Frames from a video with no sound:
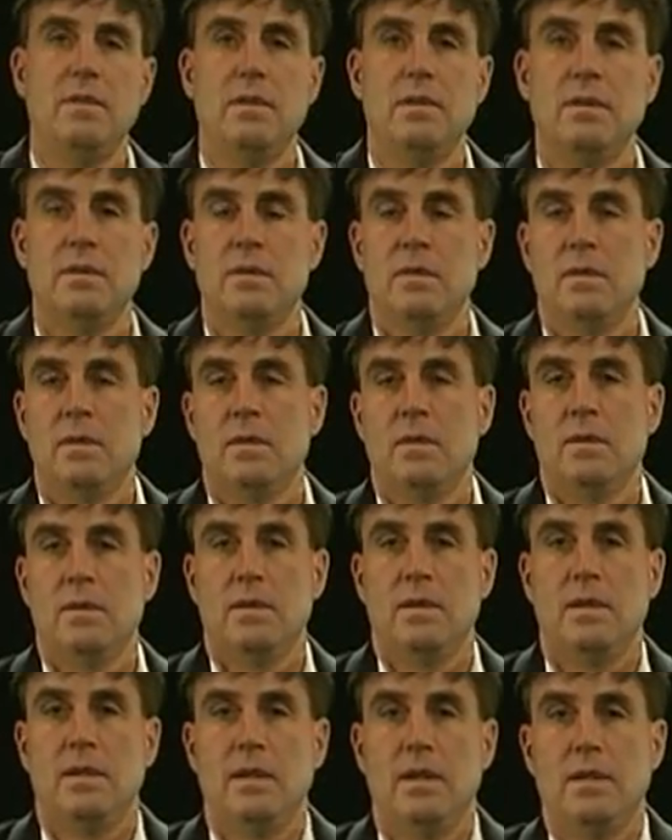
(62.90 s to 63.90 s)
it,
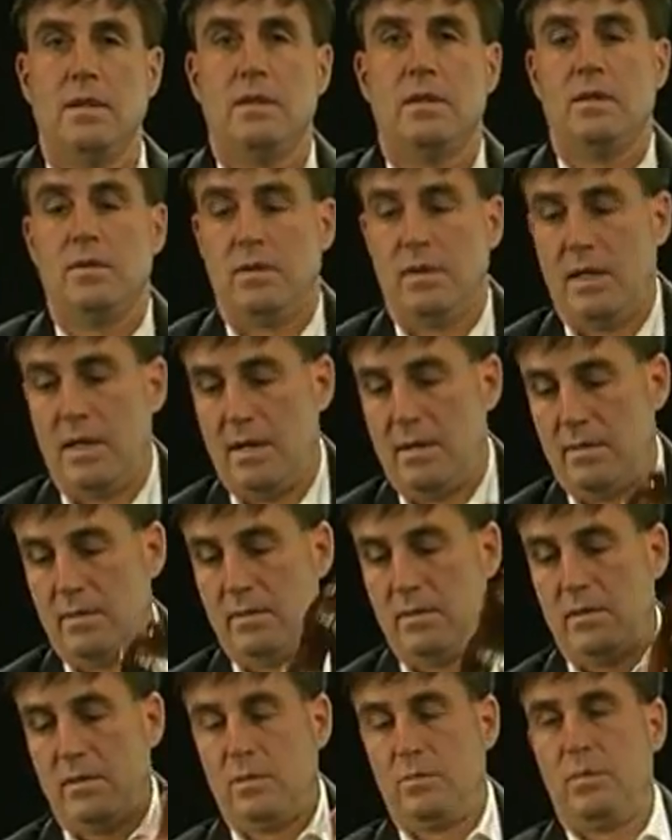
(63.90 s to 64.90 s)
and then you're done with that.
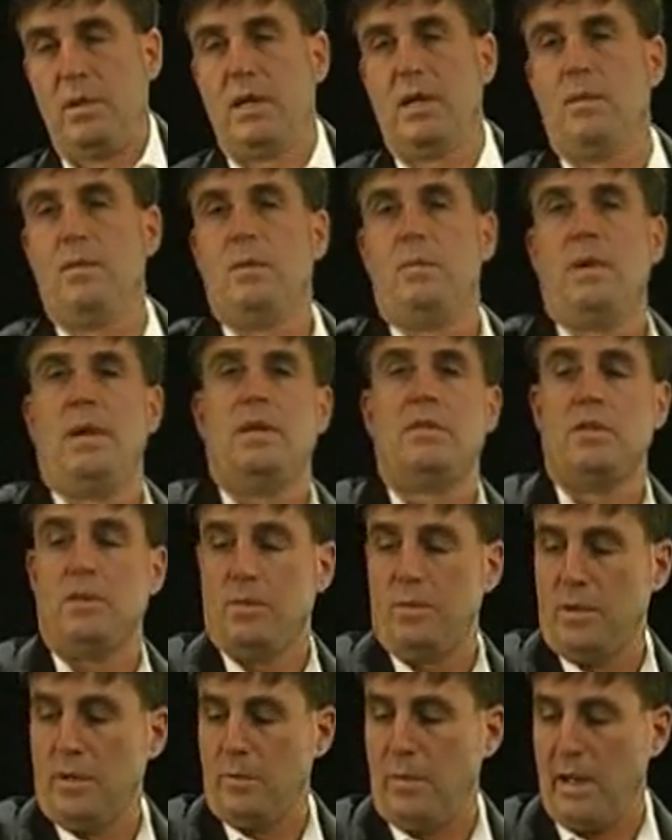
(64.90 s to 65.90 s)
Just pick up the banjo,
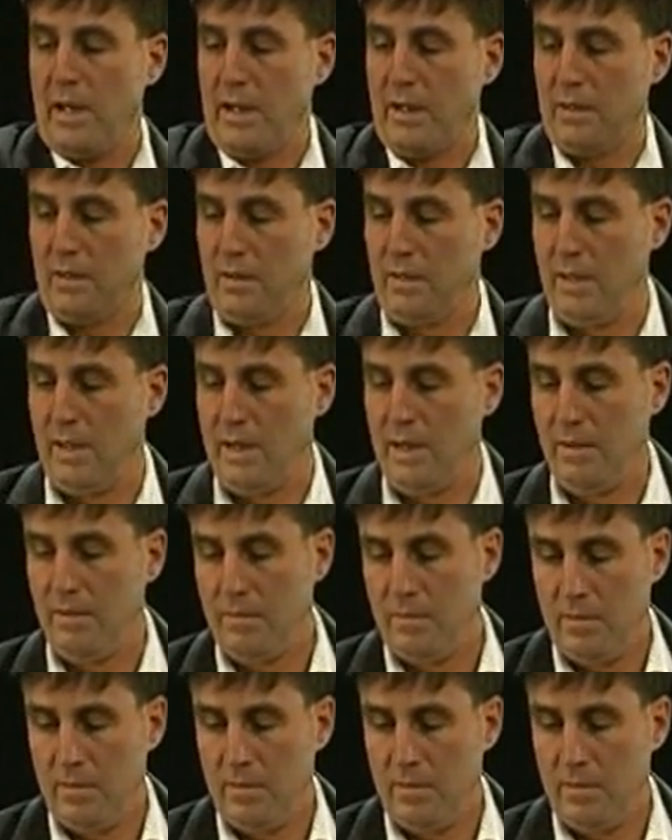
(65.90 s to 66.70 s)
put it back in your lap,